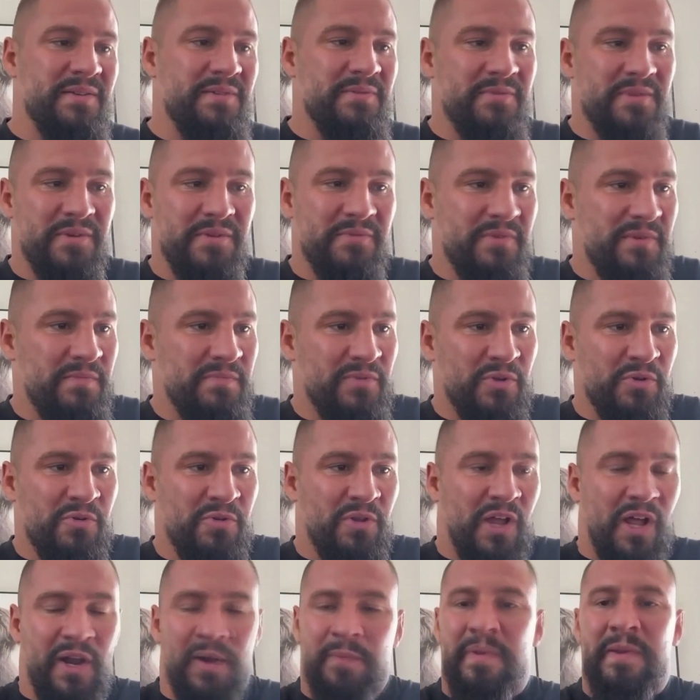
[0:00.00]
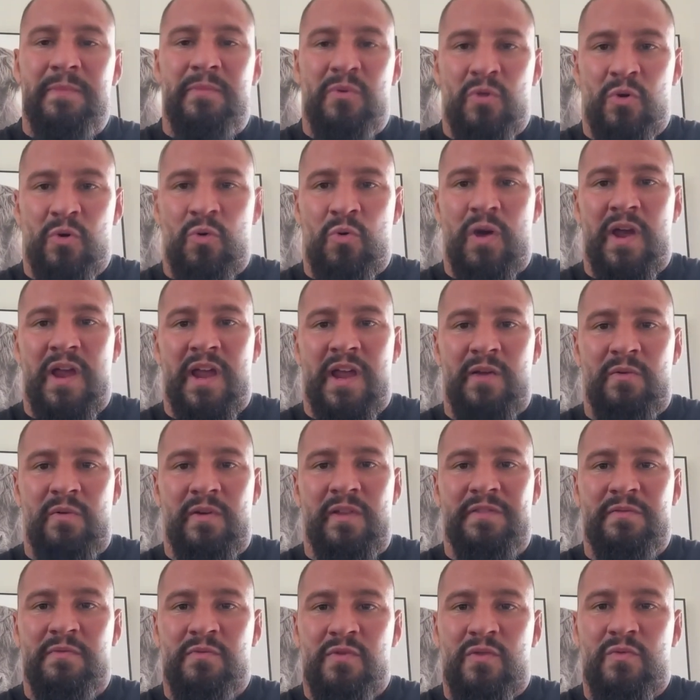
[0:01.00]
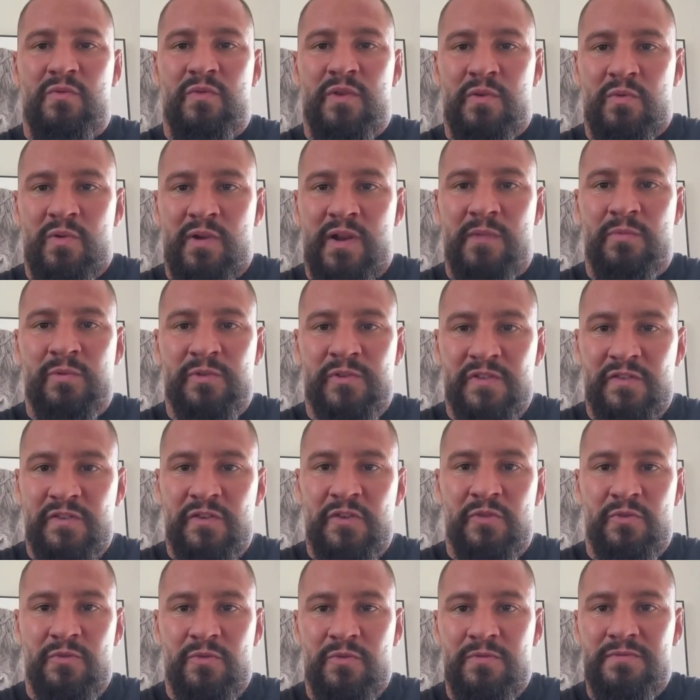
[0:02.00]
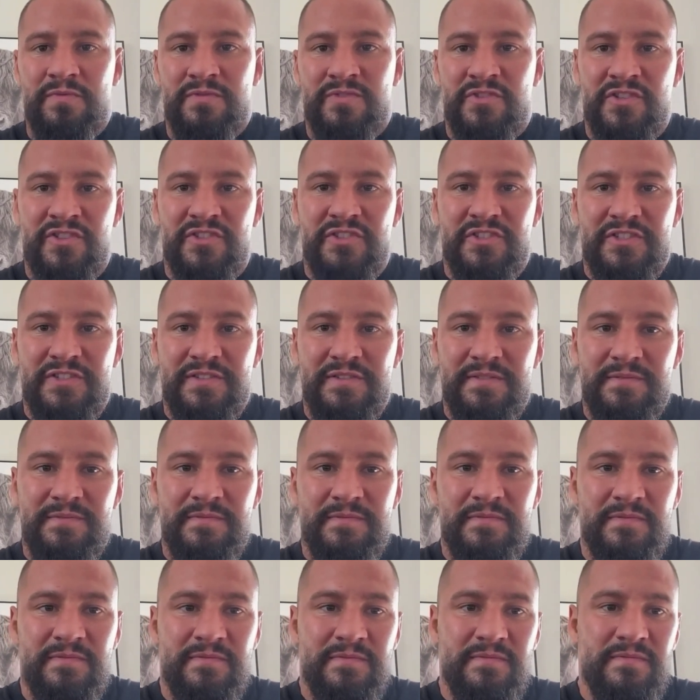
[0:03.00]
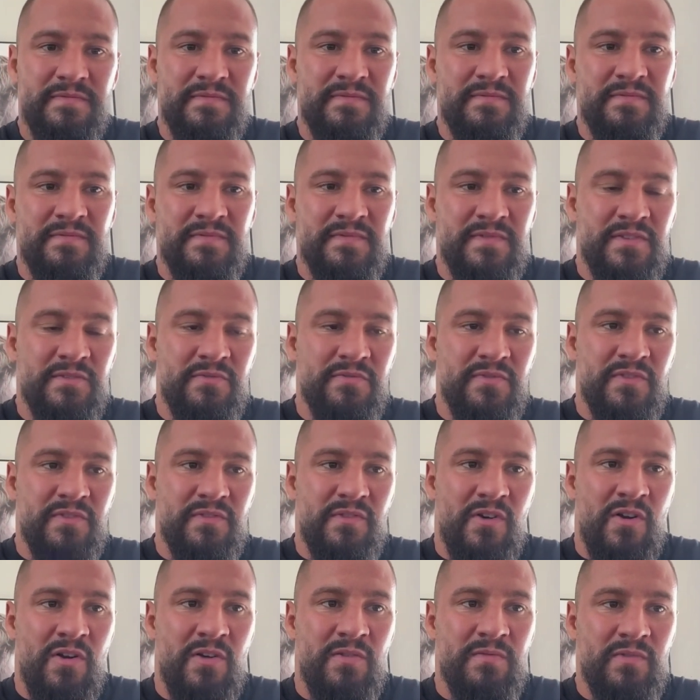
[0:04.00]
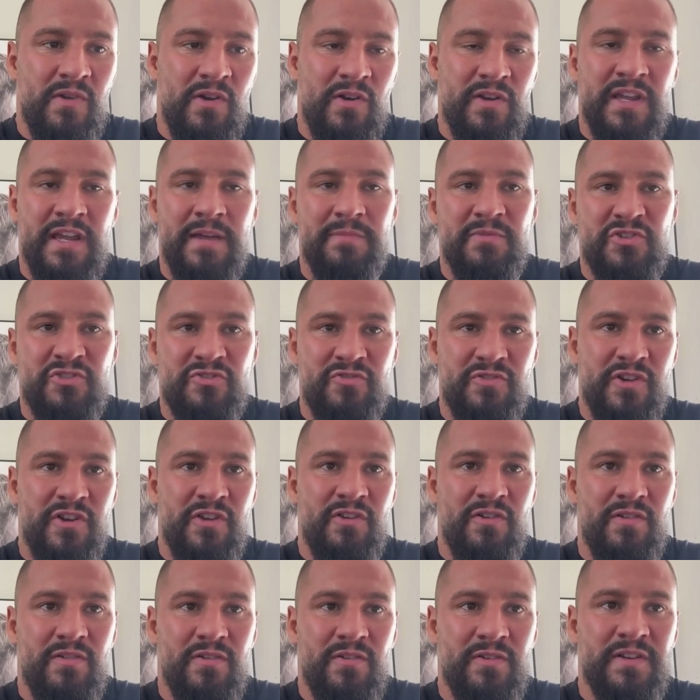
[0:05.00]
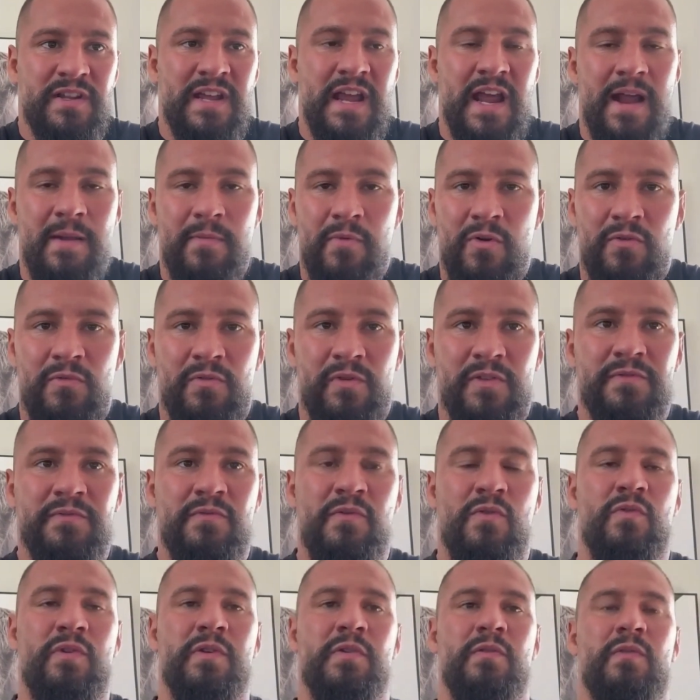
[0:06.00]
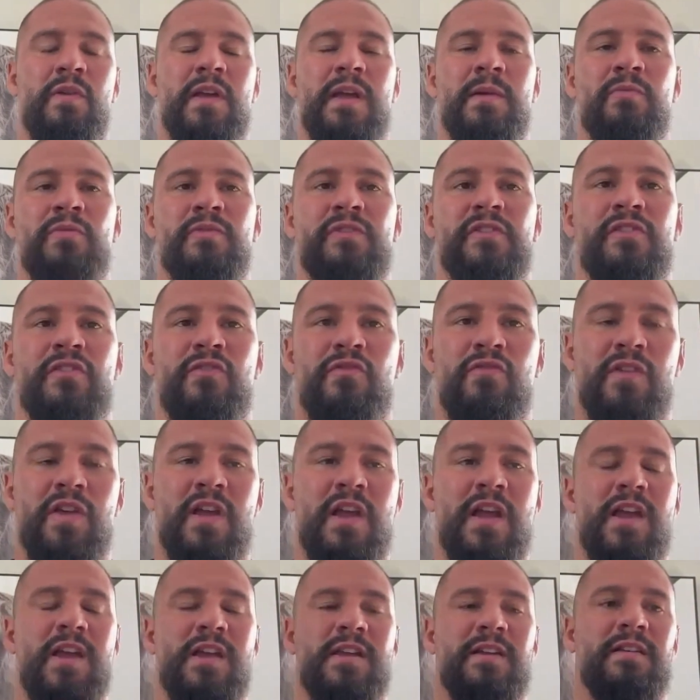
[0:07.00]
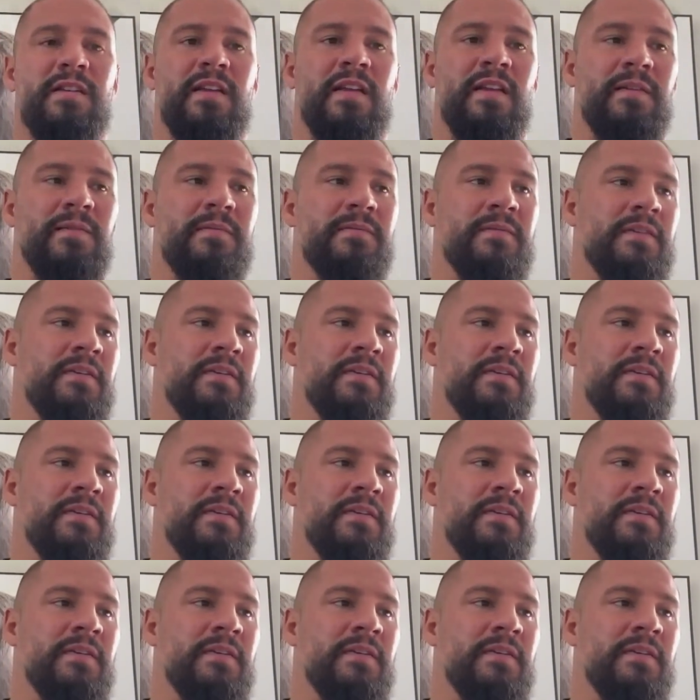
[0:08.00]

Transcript: blew a lot of people away with what we were able to do. Just our chemistry on camera with what we were able to create, and